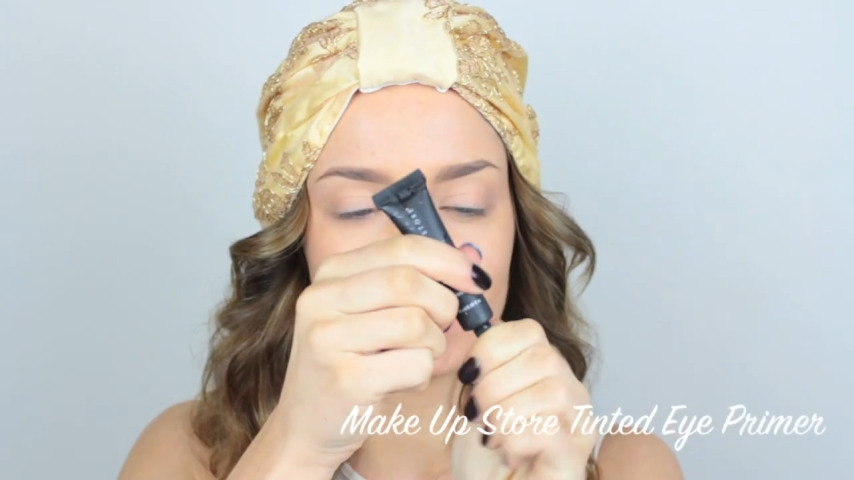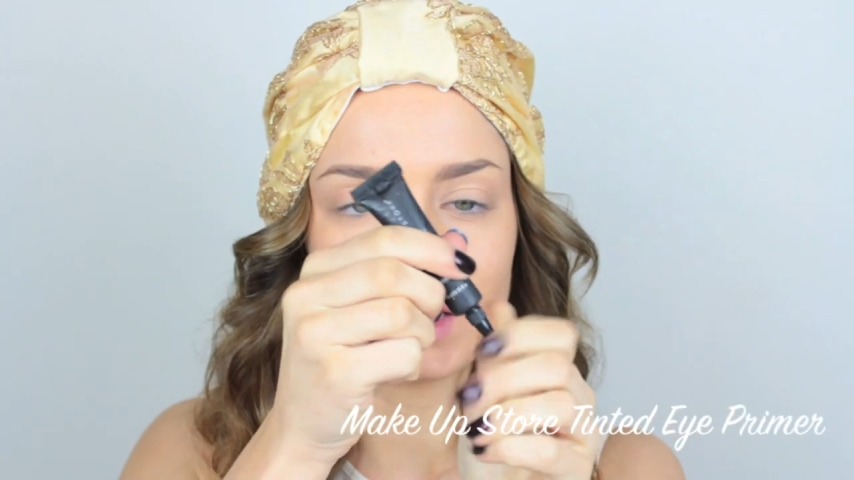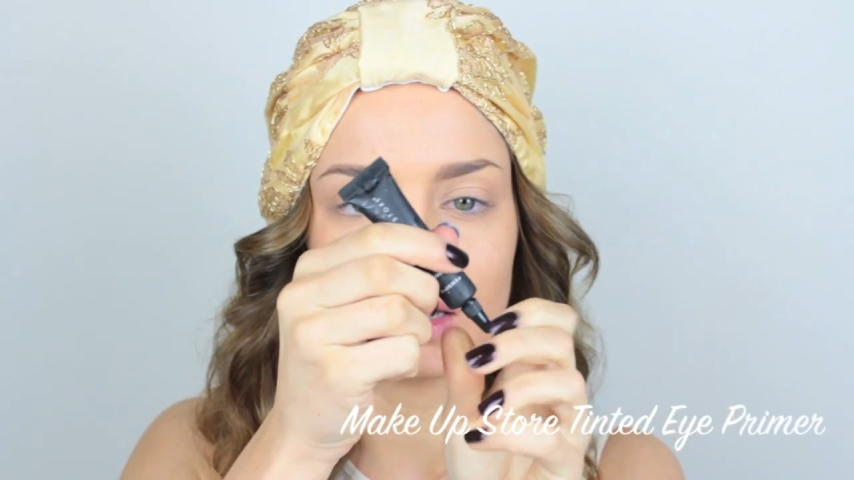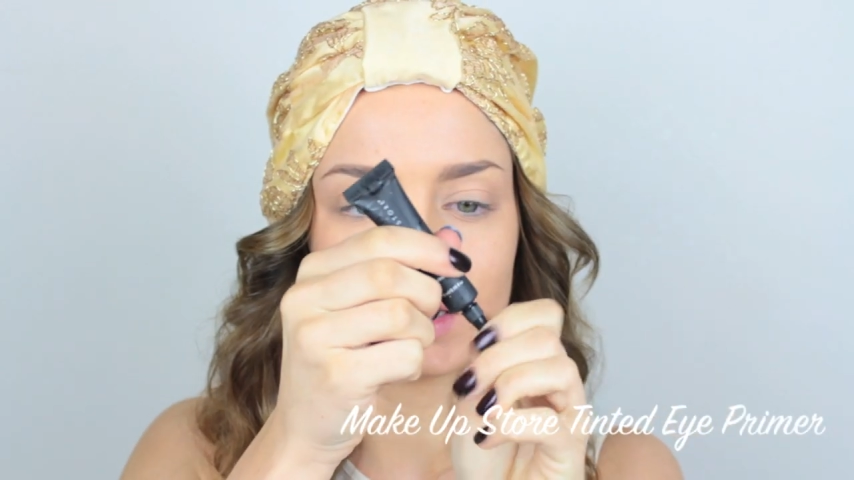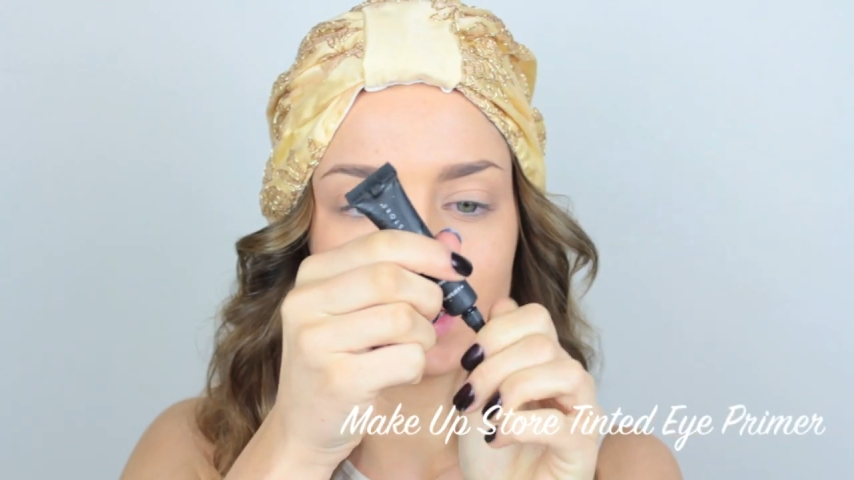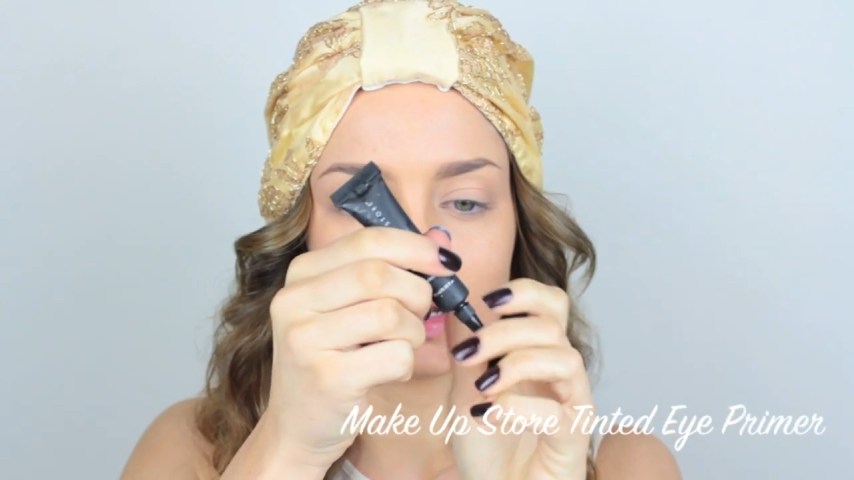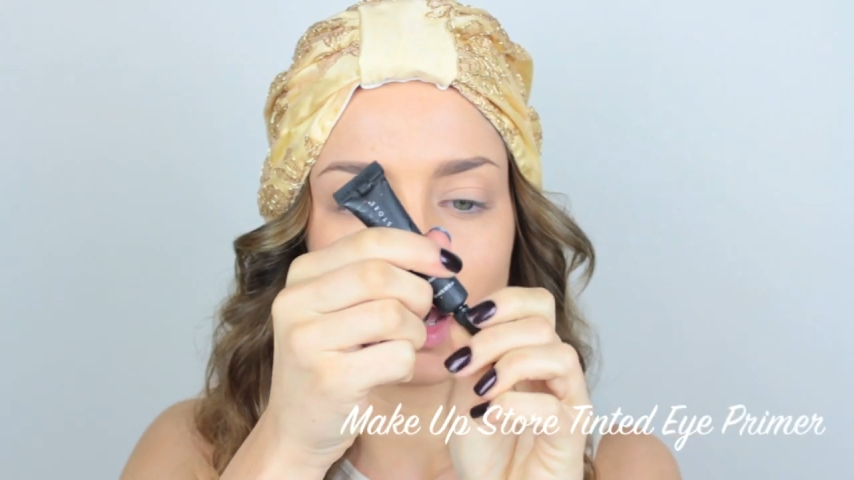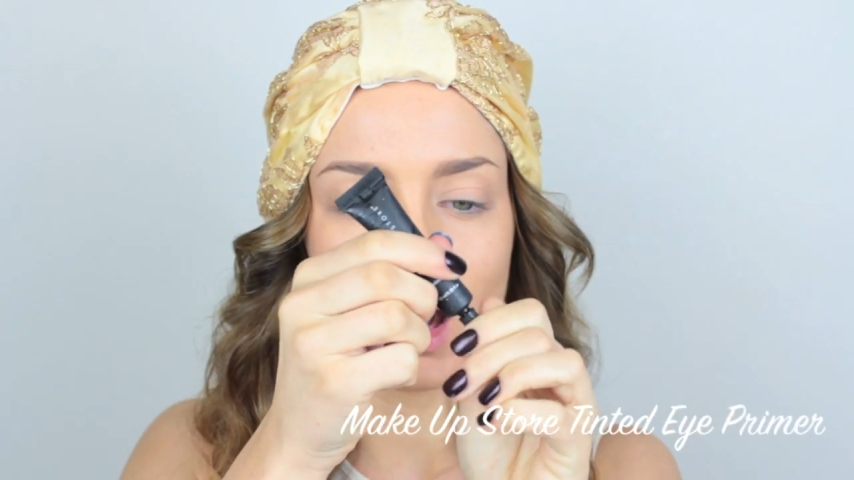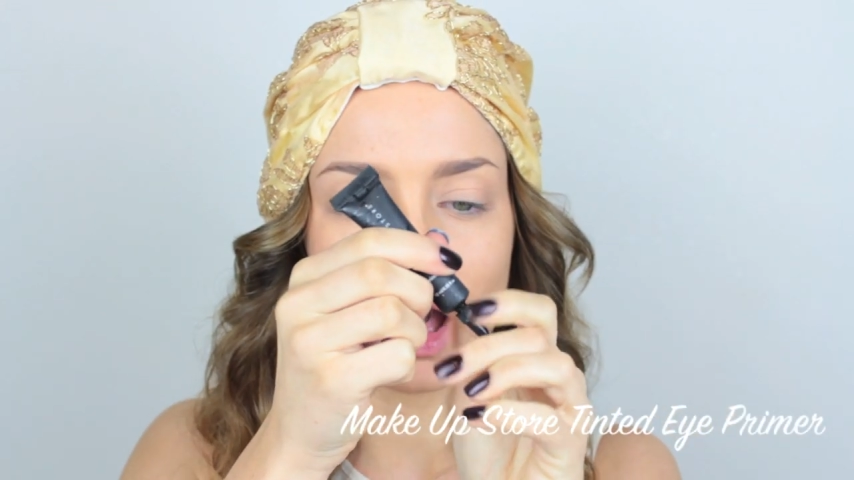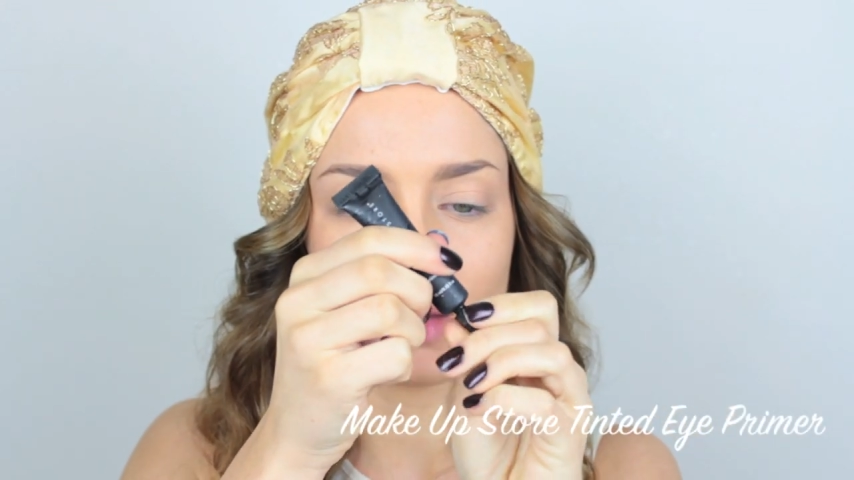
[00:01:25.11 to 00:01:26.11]
tinted
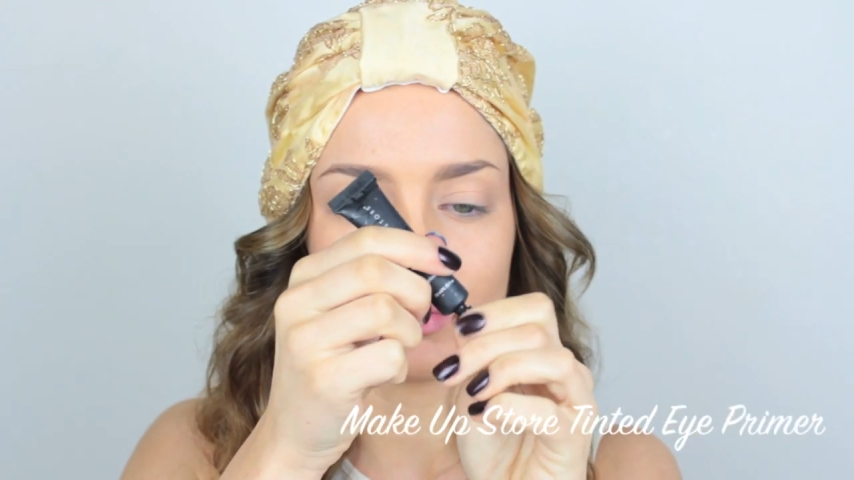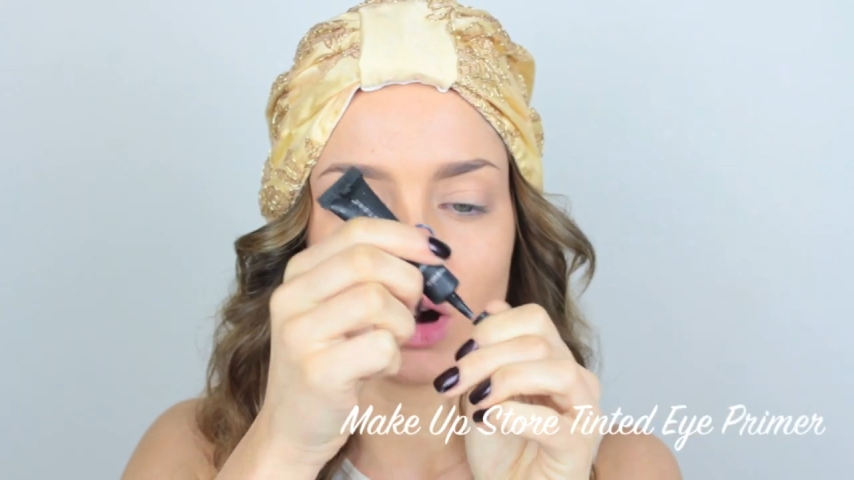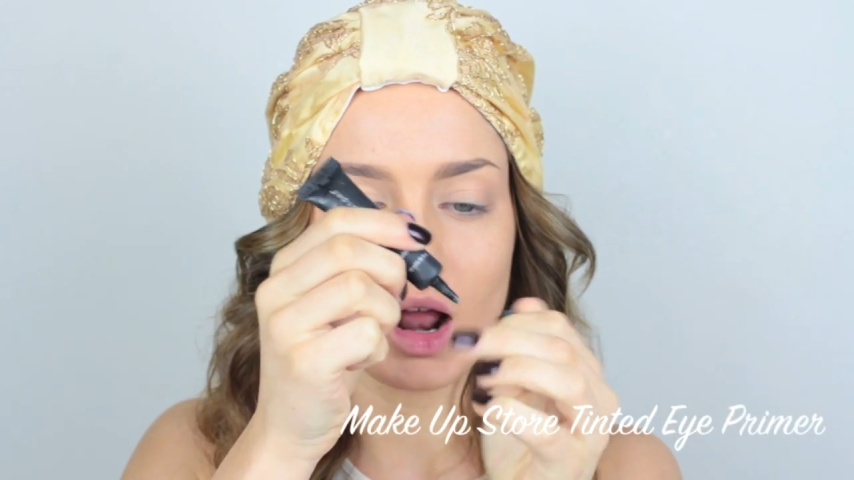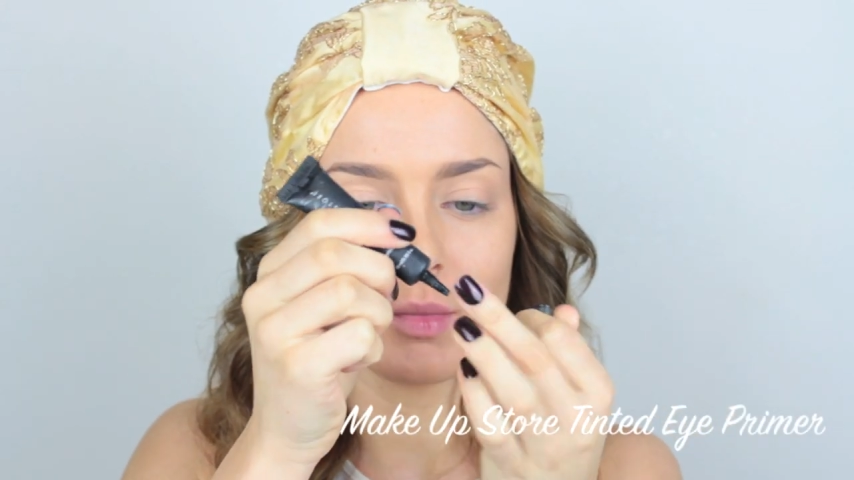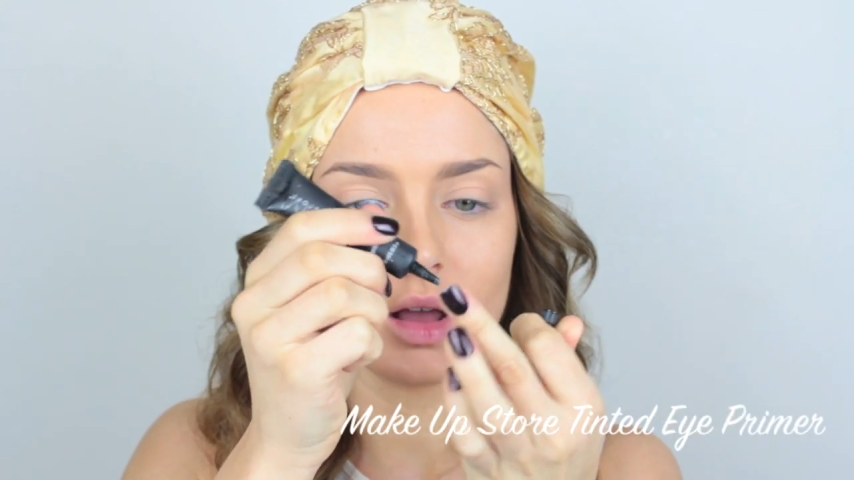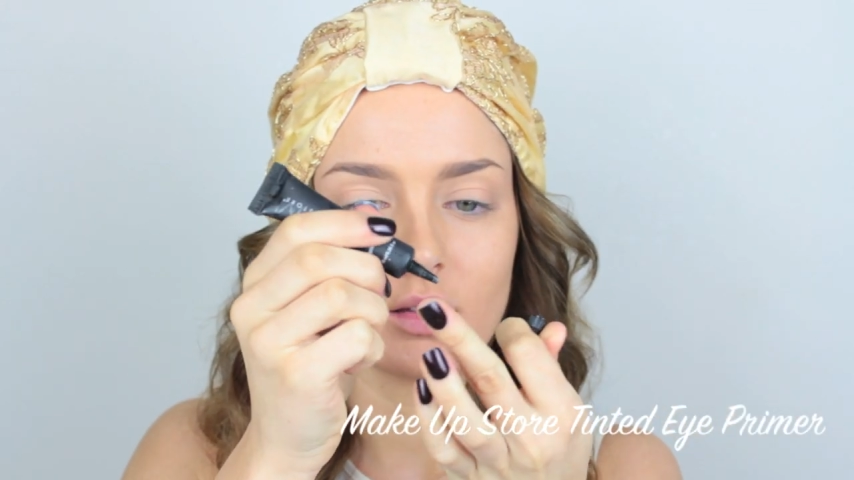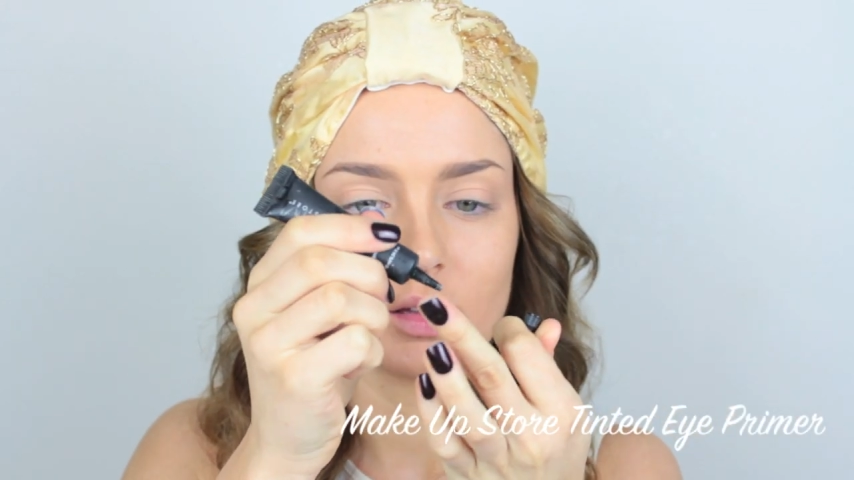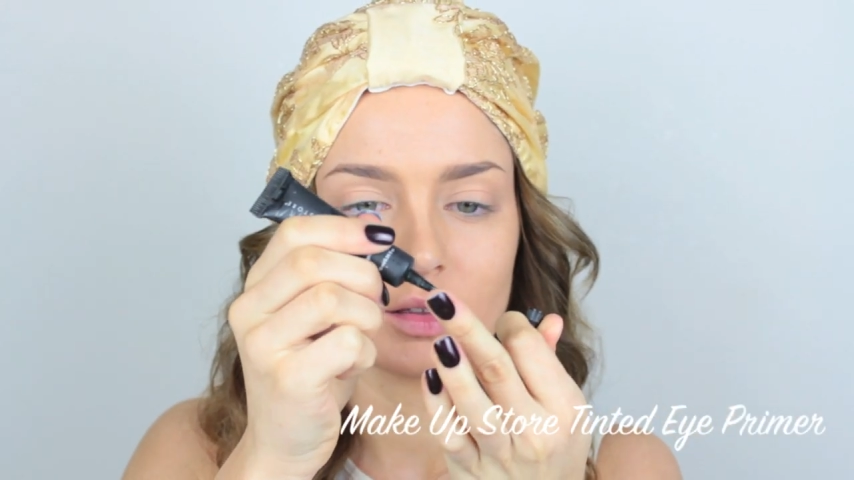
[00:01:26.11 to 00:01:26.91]
eye primer.